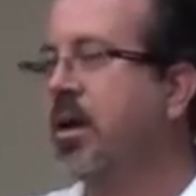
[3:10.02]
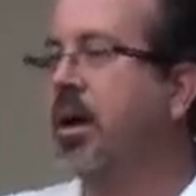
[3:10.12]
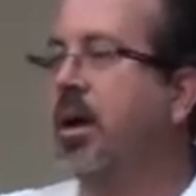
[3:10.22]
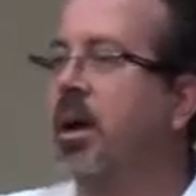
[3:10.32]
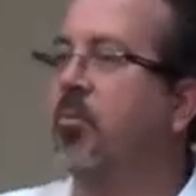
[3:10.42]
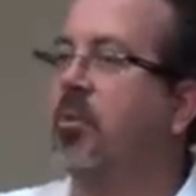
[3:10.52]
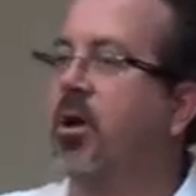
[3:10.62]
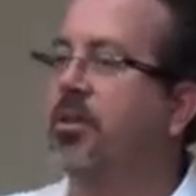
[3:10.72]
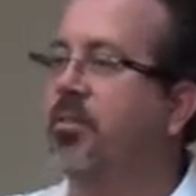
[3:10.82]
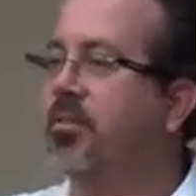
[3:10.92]
What we
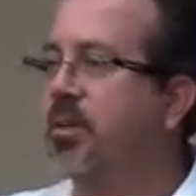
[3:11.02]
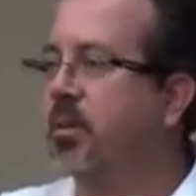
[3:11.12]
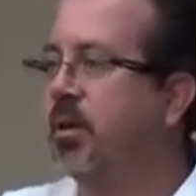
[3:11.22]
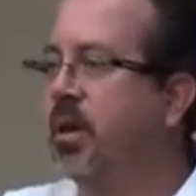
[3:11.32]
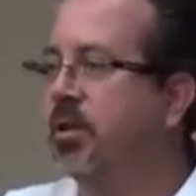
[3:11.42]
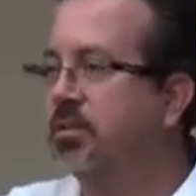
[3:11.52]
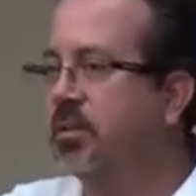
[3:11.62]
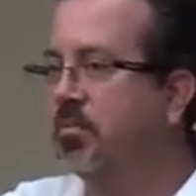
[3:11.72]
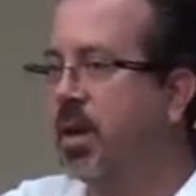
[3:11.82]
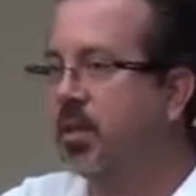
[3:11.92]
also think about is
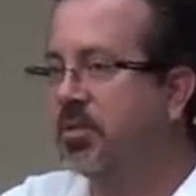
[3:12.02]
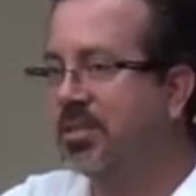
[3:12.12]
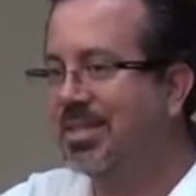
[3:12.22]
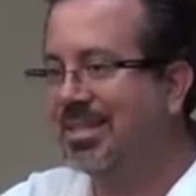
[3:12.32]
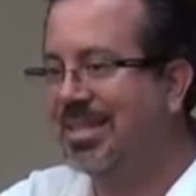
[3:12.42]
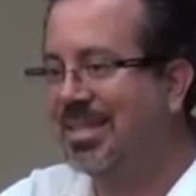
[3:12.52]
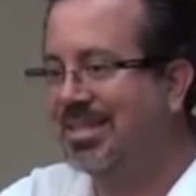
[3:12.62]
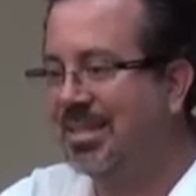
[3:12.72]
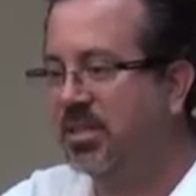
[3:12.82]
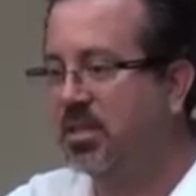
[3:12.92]
that myeloma is a
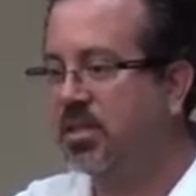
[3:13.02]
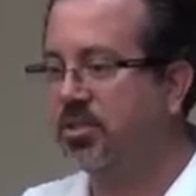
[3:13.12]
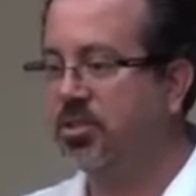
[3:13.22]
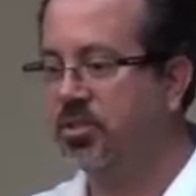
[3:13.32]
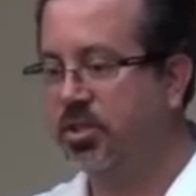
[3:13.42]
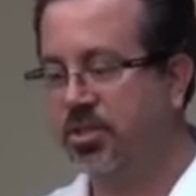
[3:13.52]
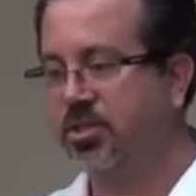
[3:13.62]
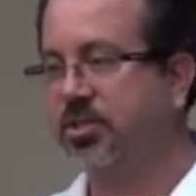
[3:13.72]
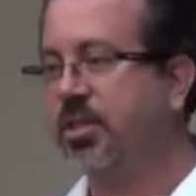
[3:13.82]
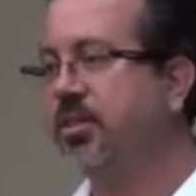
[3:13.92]
disease that doesn't
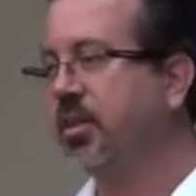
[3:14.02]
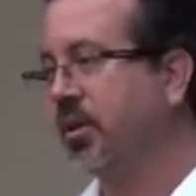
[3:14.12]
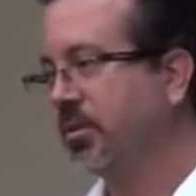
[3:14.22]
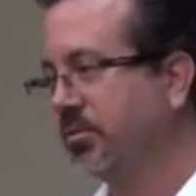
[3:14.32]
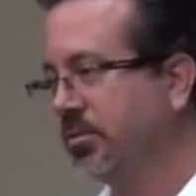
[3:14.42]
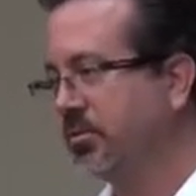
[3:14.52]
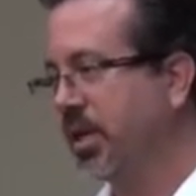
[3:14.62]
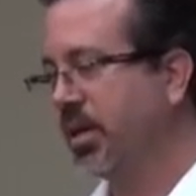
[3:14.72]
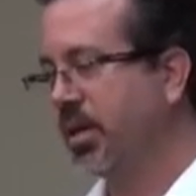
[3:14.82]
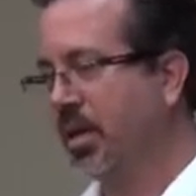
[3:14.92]
just sit there,
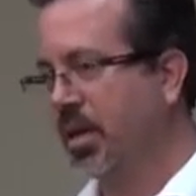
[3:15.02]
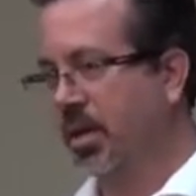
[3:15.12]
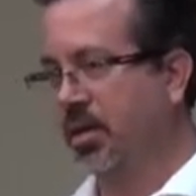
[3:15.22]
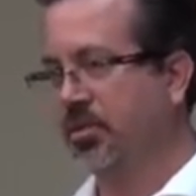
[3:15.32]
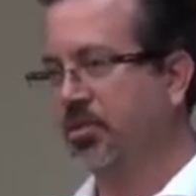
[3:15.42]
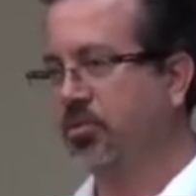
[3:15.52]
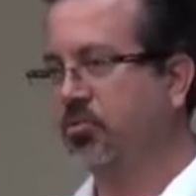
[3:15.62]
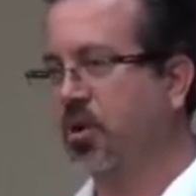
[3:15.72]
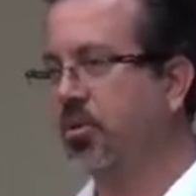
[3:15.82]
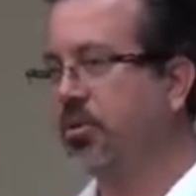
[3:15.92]
okay? It doesn't just
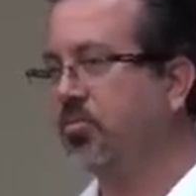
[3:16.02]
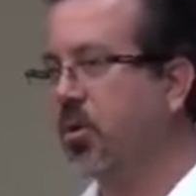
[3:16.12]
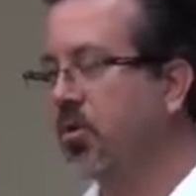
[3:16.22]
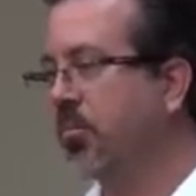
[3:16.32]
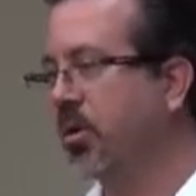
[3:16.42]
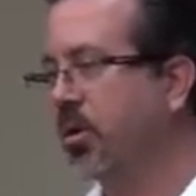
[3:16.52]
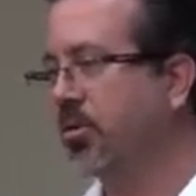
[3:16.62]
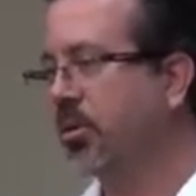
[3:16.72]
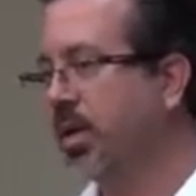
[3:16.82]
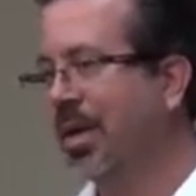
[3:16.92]
grow in your bone marrow.